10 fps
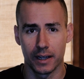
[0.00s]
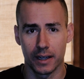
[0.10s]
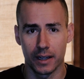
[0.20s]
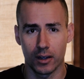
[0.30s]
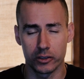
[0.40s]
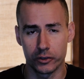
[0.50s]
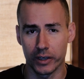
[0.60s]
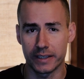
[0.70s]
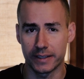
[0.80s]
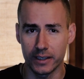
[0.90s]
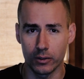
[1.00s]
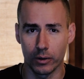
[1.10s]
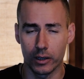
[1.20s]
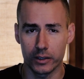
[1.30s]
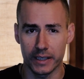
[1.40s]
Andreas Seed
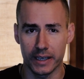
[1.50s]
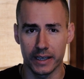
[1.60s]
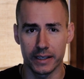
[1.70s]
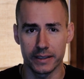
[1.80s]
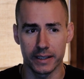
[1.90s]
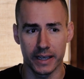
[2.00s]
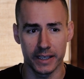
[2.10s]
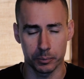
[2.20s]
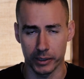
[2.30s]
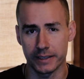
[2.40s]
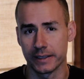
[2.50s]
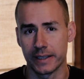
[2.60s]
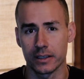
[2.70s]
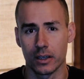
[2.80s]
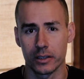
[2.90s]
Oils is his pressing
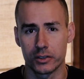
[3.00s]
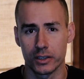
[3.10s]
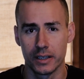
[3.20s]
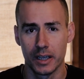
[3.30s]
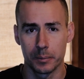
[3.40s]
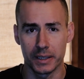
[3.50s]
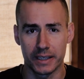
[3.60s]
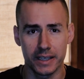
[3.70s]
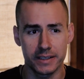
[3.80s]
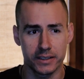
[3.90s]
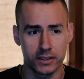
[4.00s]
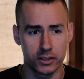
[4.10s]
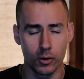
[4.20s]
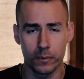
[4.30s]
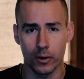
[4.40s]
technology. Because it's
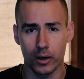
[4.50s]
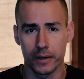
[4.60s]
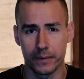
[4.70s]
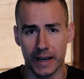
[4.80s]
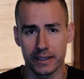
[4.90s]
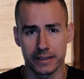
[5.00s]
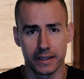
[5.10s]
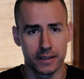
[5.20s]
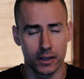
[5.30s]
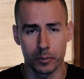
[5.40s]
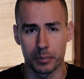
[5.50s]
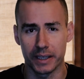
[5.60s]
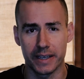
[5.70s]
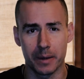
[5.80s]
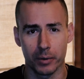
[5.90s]
so far advanced than the other
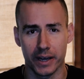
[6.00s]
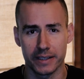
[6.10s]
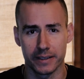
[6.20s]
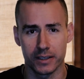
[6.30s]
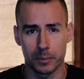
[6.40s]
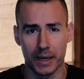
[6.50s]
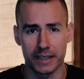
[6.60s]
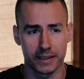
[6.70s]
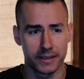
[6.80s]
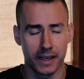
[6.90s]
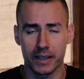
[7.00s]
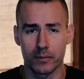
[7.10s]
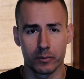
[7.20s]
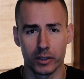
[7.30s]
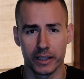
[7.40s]
big name brands in the space, it's not
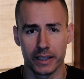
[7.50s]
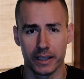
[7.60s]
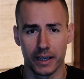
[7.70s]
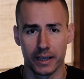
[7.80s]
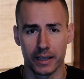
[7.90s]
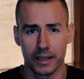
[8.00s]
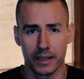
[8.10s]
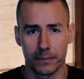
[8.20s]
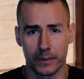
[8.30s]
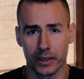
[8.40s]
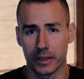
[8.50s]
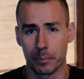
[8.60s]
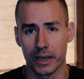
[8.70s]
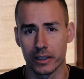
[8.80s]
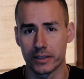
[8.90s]
even really a fair
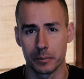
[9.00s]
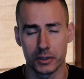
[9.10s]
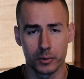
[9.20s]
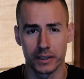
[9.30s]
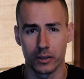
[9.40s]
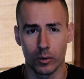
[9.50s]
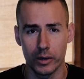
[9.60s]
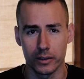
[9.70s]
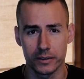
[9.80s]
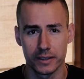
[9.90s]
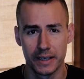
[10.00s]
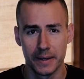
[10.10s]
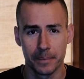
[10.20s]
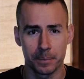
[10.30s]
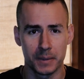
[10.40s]
comparison between the oils,
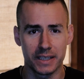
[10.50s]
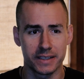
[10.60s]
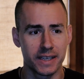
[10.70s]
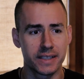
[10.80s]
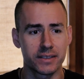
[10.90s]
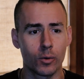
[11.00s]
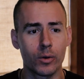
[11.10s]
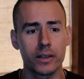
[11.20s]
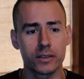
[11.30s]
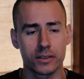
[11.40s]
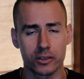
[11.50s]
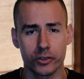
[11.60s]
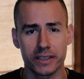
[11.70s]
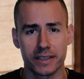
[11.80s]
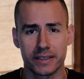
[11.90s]
because his oils,
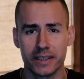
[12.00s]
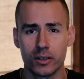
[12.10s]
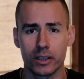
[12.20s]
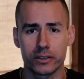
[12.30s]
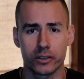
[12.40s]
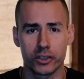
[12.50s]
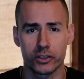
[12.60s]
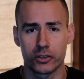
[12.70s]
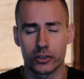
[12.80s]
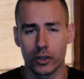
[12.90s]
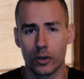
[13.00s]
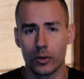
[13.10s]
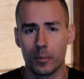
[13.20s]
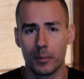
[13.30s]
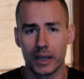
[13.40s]
Andreas' seed oils, are just
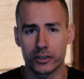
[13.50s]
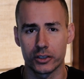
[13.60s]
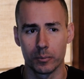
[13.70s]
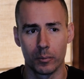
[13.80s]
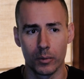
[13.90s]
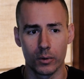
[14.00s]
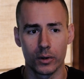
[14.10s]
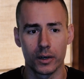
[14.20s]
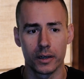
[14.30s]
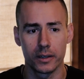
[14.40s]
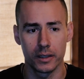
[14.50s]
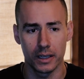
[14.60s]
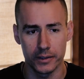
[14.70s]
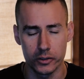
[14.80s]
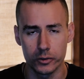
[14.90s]
so much more
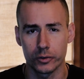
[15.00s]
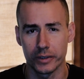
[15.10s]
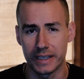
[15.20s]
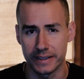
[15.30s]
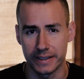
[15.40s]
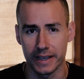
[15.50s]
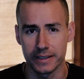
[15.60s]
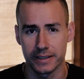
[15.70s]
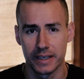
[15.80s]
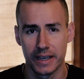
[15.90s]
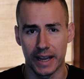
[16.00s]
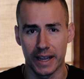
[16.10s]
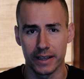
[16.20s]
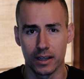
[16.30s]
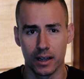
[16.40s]
nutrient dense
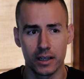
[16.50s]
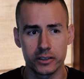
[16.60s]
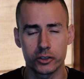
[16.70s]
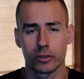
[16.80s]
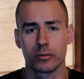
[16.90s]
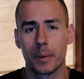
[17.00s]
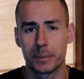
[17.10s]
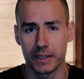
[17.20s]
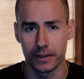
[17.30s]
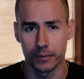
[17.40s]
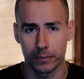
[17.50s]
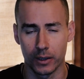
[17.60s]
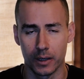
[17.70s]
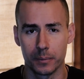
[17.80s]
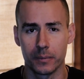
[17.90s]
and uncorrupted
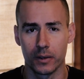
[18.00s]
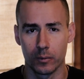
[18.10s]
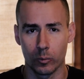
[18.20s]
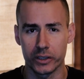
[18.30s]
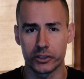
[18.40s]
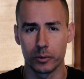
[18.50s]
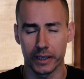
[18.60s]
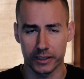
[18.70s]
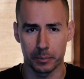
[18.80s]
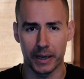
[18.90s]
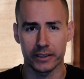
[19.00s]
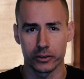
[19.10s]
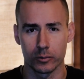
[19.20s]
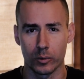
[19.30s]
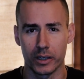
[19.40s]
from what you would expect
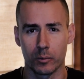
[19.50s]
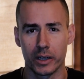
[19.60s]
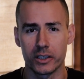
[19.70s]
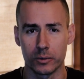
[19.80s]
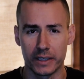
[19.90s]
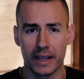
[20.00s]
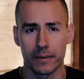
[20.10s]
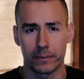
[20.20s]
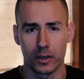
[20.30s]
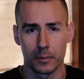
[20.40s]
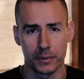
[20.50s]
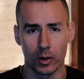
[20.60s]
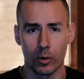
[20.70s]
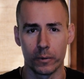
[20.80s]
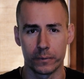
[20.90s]
or what you get from the
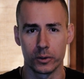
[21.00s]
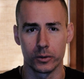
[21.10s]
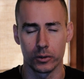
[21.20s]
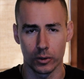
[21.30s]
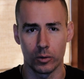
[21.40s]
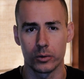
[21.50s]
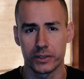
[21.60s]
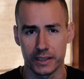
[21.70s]
whole food or the whole